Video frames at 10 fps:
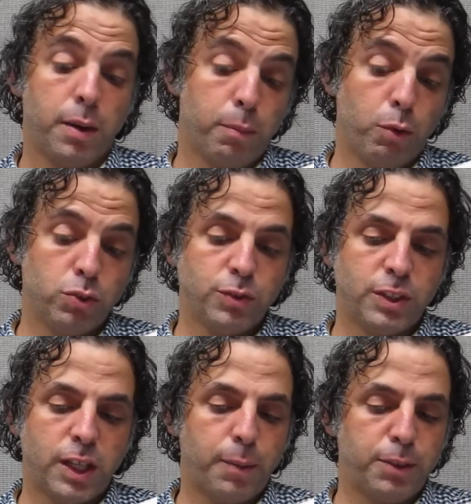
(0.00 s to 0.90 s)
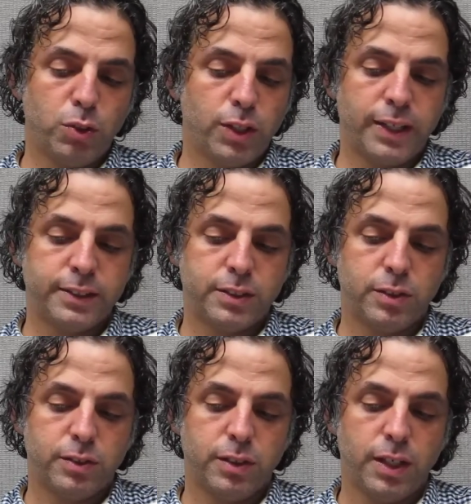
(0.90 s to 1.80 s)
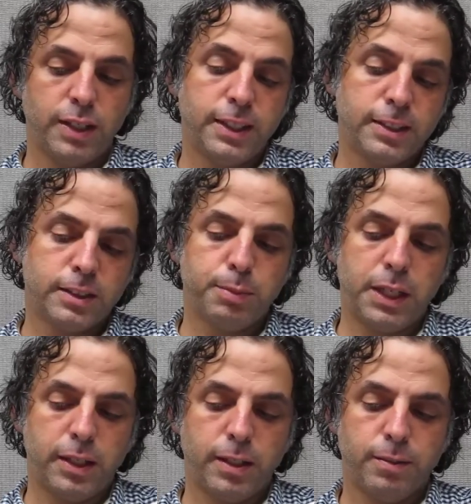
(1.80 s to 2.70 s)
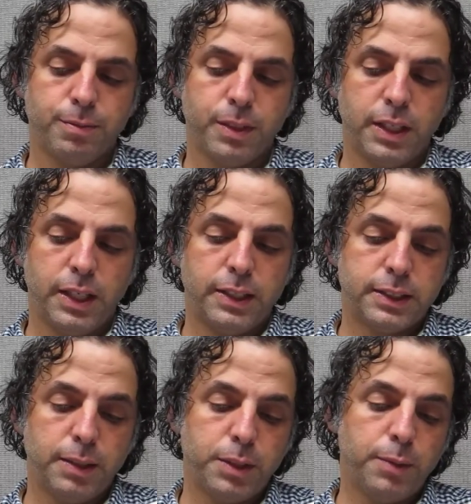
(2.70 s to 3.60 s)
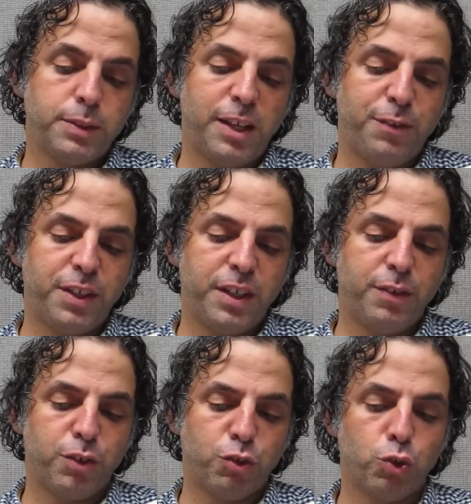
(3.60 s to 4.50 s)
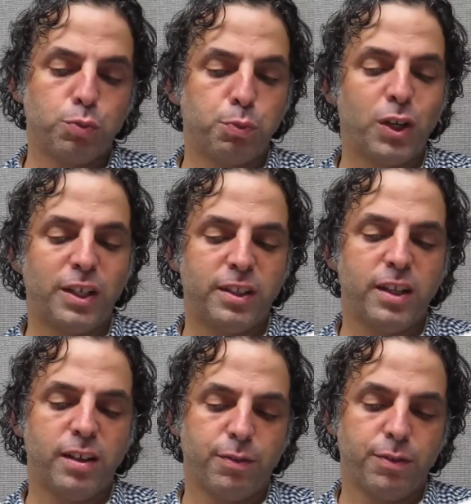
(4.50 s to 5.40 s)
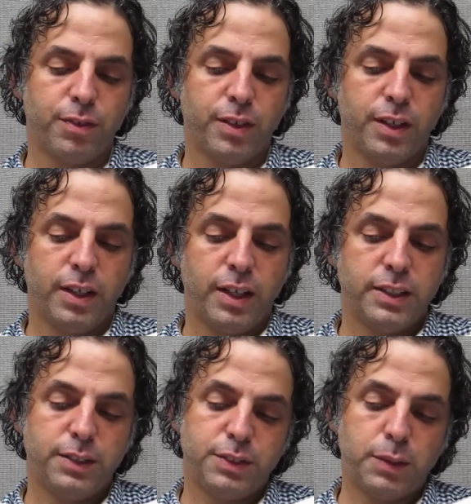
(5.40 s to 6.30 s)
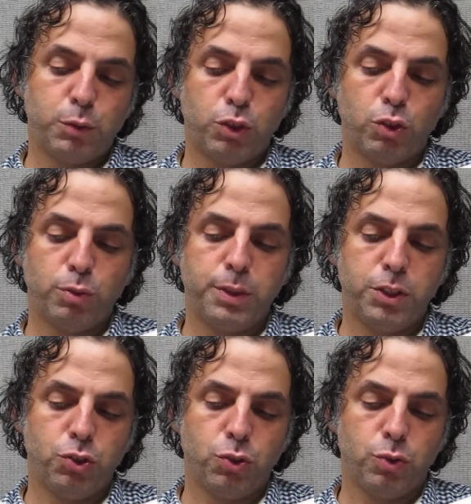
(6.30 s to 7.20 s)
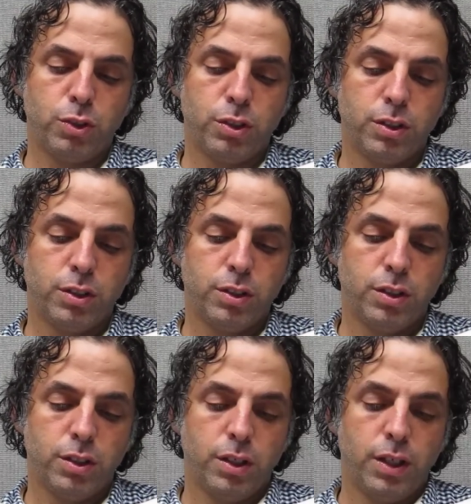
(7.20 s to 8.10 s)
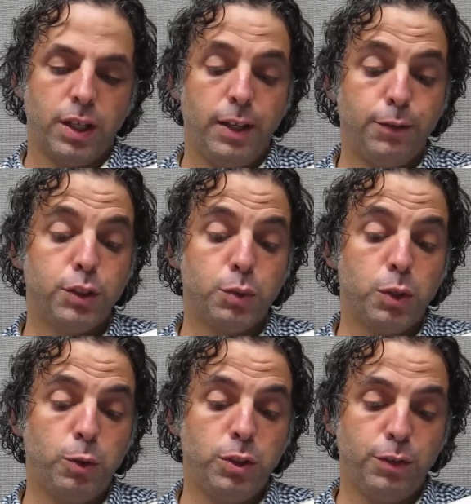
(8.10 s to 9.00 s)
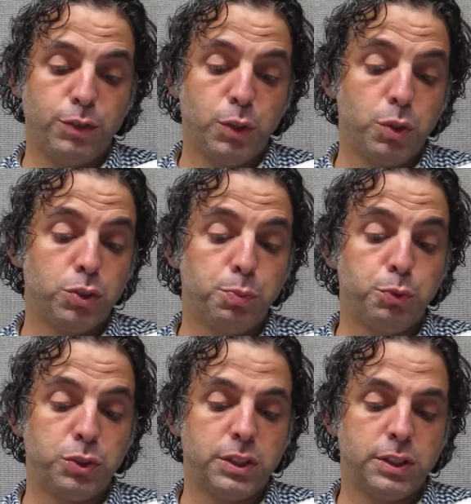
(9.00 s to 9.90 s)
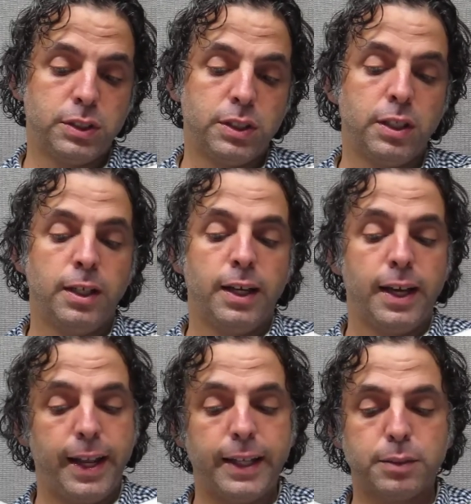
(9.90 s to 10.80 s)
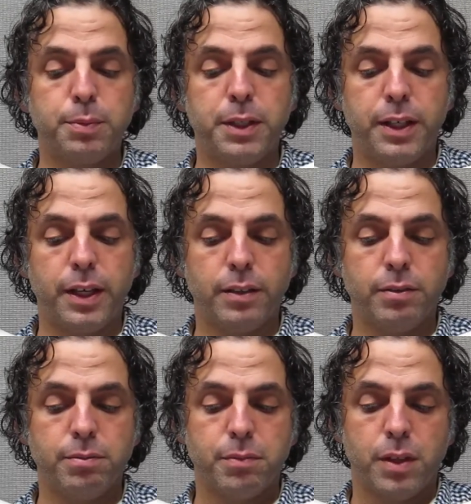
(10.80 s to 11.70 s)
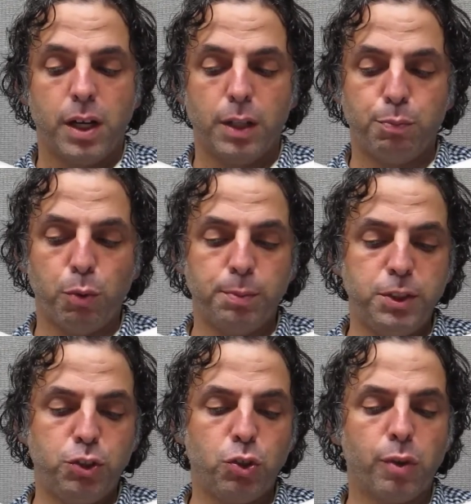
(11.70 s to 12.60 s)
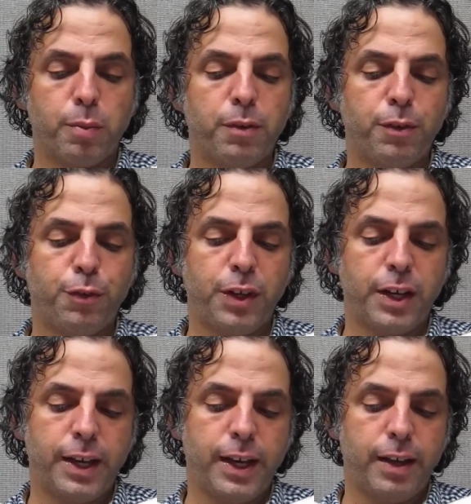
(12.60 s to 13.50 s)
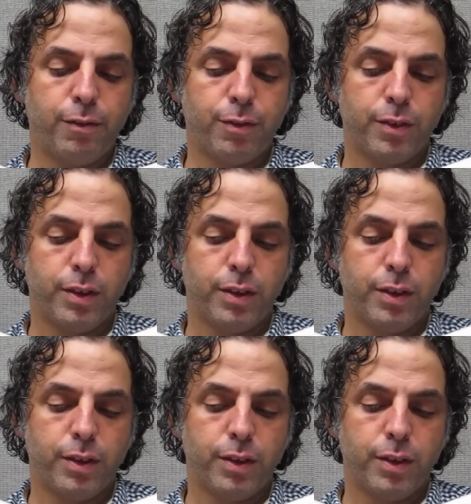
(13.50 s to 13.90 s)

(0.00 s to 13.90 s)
Most of the time I don't answer. I just smile. Sometimes I even give a short polite laugh, as if someone told me a joke. If they were to persist and ask me again, I'd probably show them everything I have.